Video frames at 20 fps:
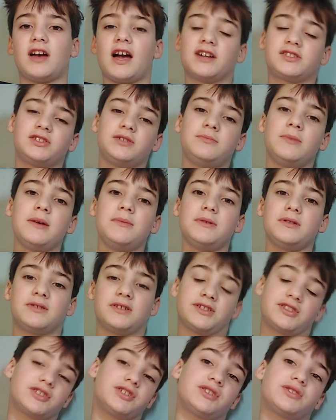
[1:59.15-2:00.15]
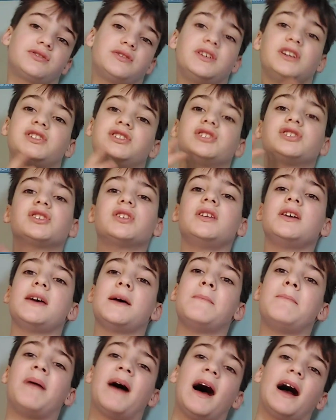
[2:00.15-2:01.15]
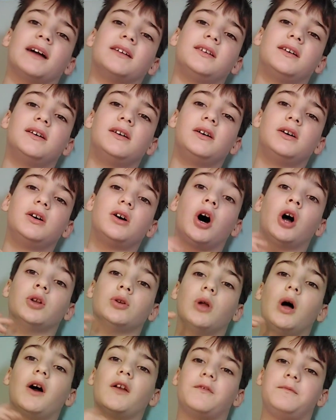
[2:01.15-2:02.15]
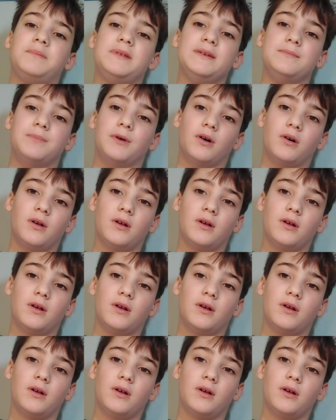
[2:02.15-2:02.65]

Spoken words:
Actually, maybe this just it's just going to impact a lot of people.